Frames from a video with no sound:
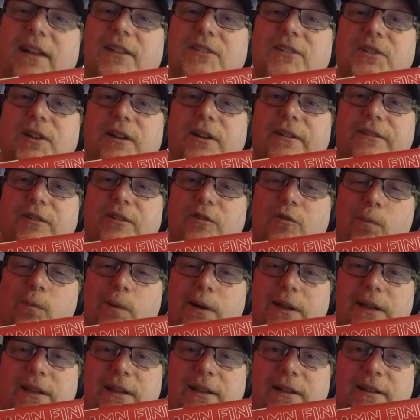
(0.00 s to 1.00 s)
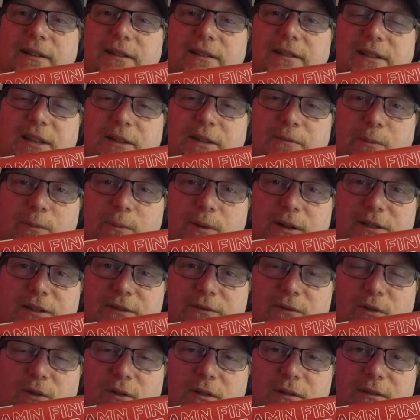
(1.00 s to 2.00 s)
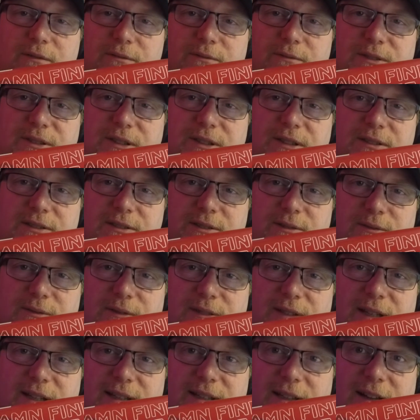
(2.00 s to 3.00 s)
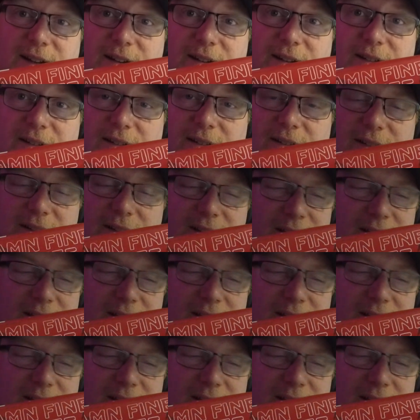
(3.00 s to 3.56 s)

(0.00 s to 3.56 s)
Cheers, everybody. Keep your mugs full. We'll see you soon. Take care.